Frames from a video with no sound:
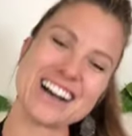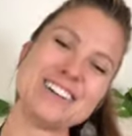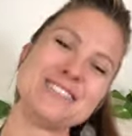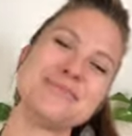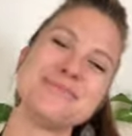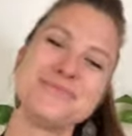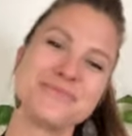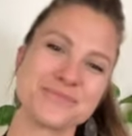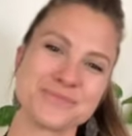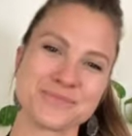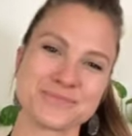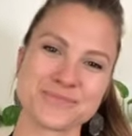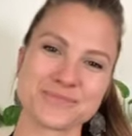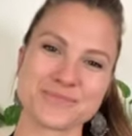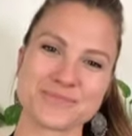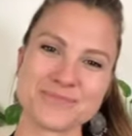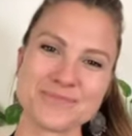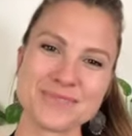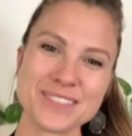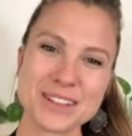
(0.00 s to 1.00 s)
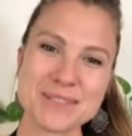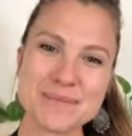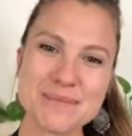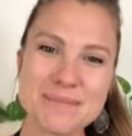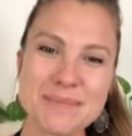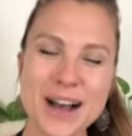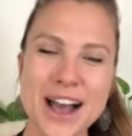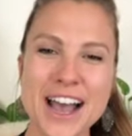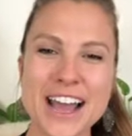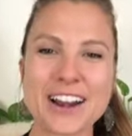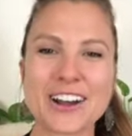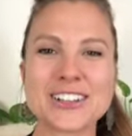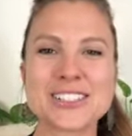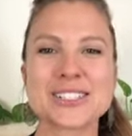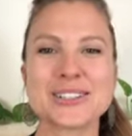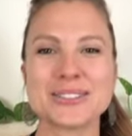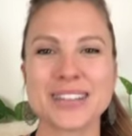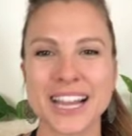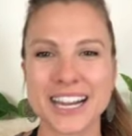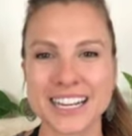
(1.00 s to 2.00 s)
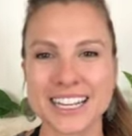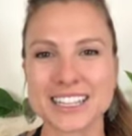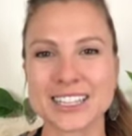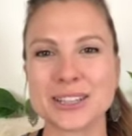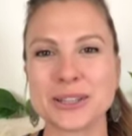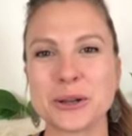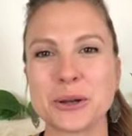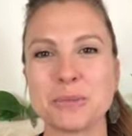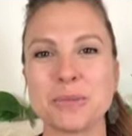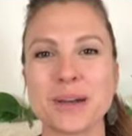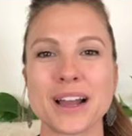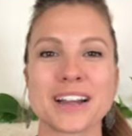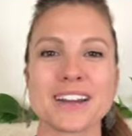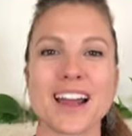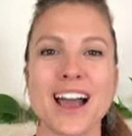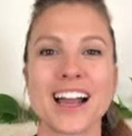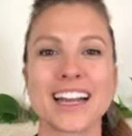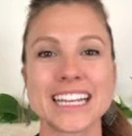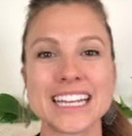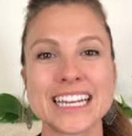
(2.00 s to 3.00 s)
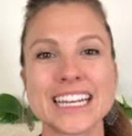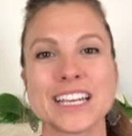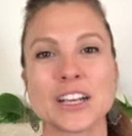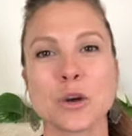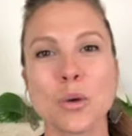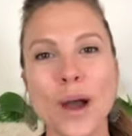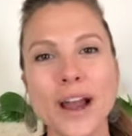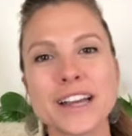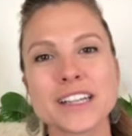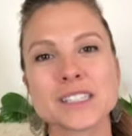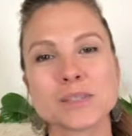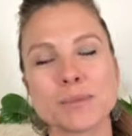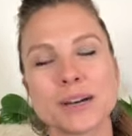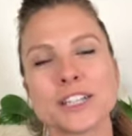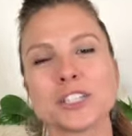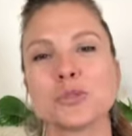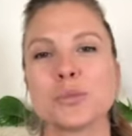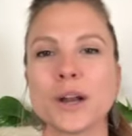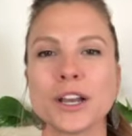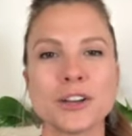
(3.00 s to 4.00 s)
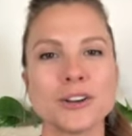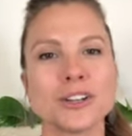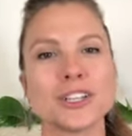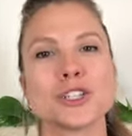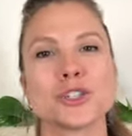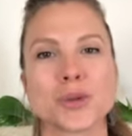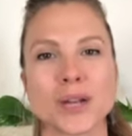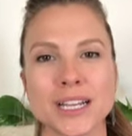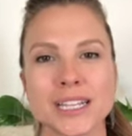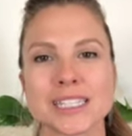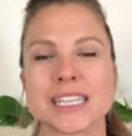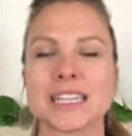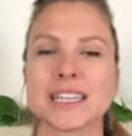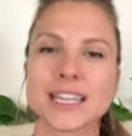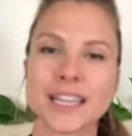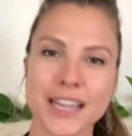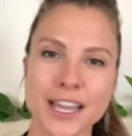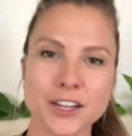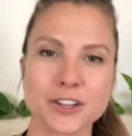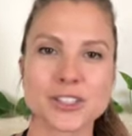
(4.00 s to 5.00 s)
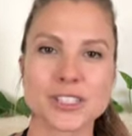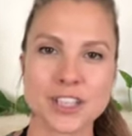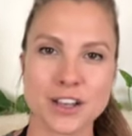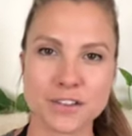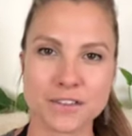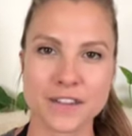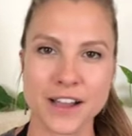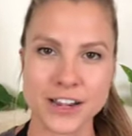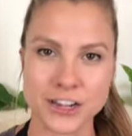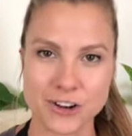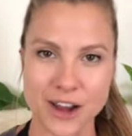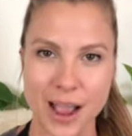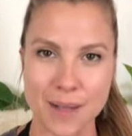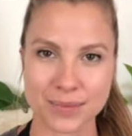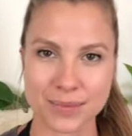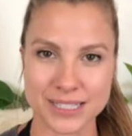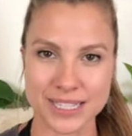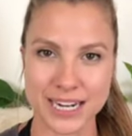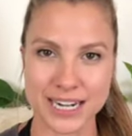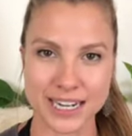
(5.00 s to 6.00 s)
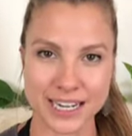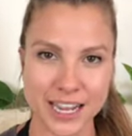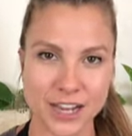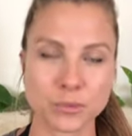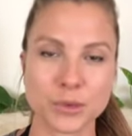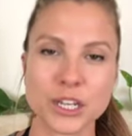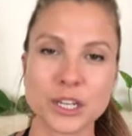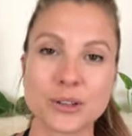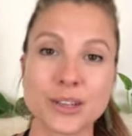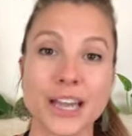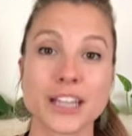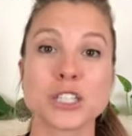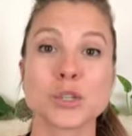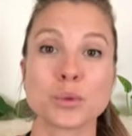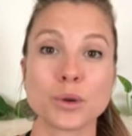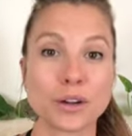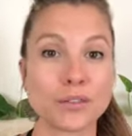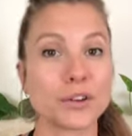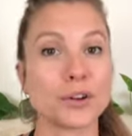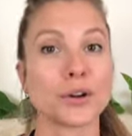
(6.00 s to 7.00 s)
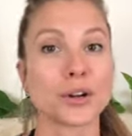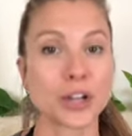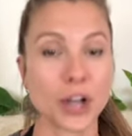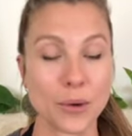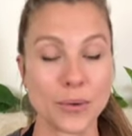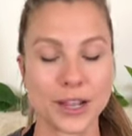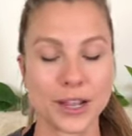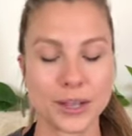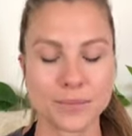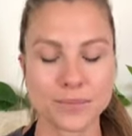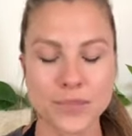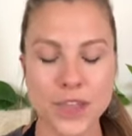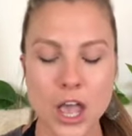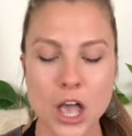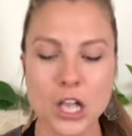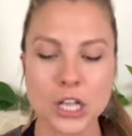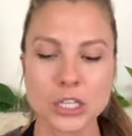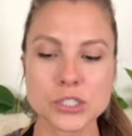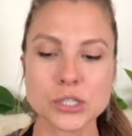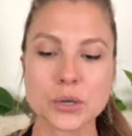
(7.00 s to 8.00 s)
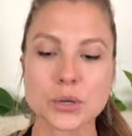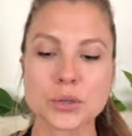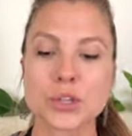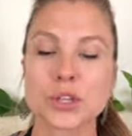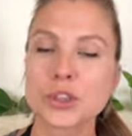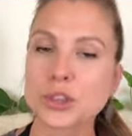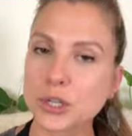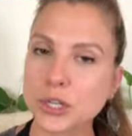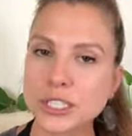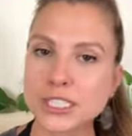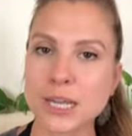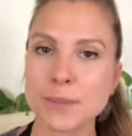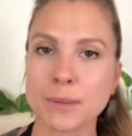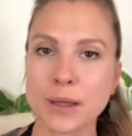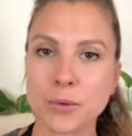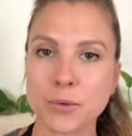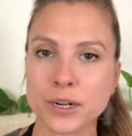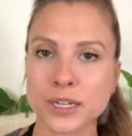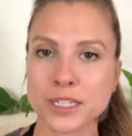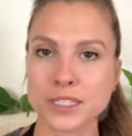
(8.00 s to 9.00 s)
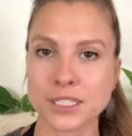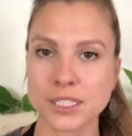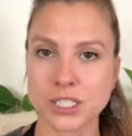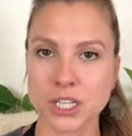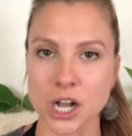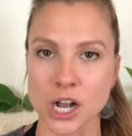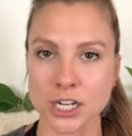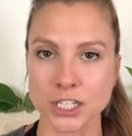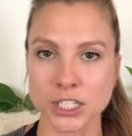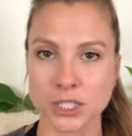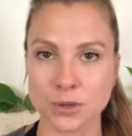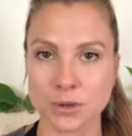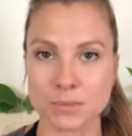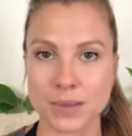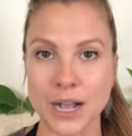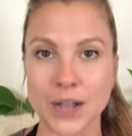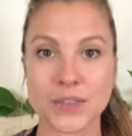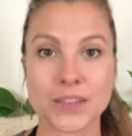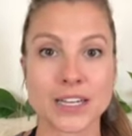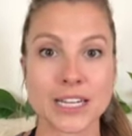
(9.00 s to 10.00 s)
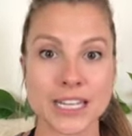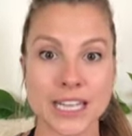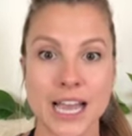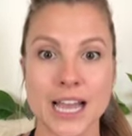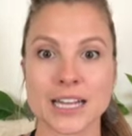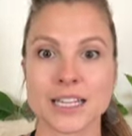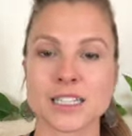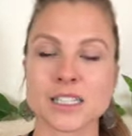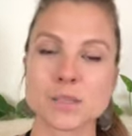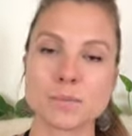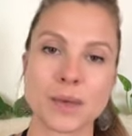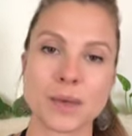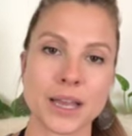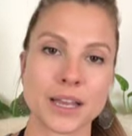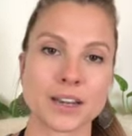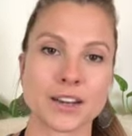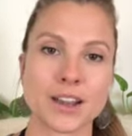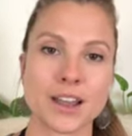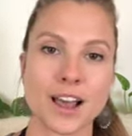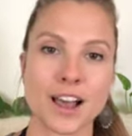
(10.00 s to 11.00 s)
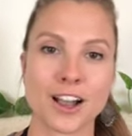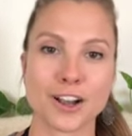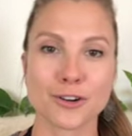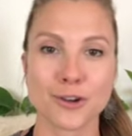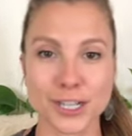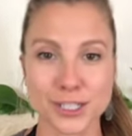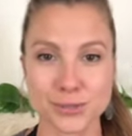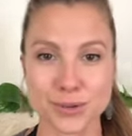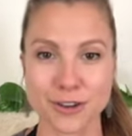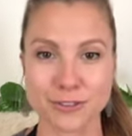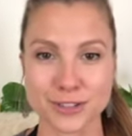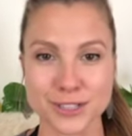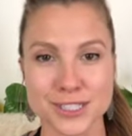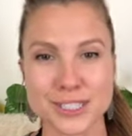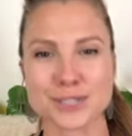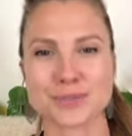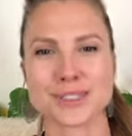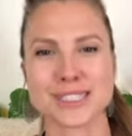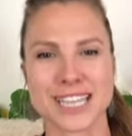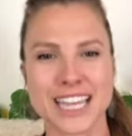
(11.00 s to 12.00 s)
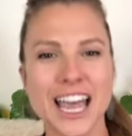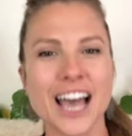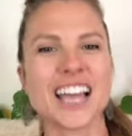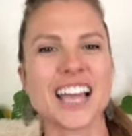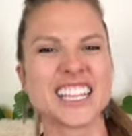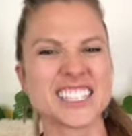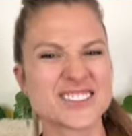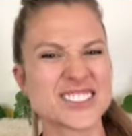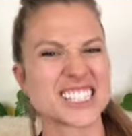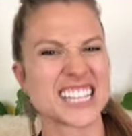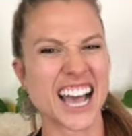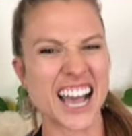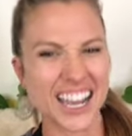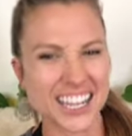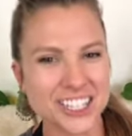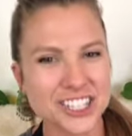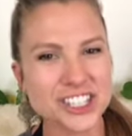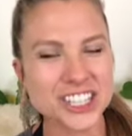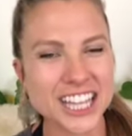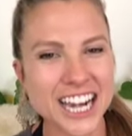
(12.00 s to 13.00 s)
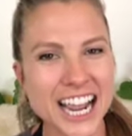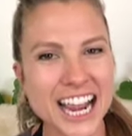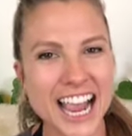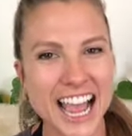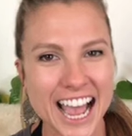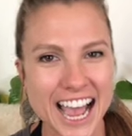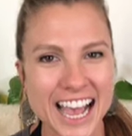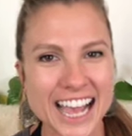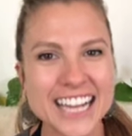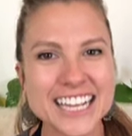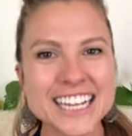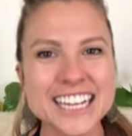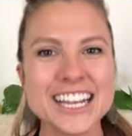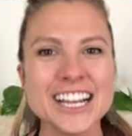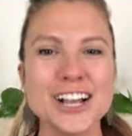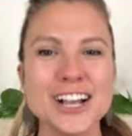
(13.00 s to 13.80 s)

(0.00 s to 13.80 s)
um, but also lightening the load by not eating quite as much when you're in transit and let yourself find your appetite again when you get to wherever you're going. So the third tip I wanted to talk to you about that again it's been uh, cross-referenced it was a it was a hunch that I had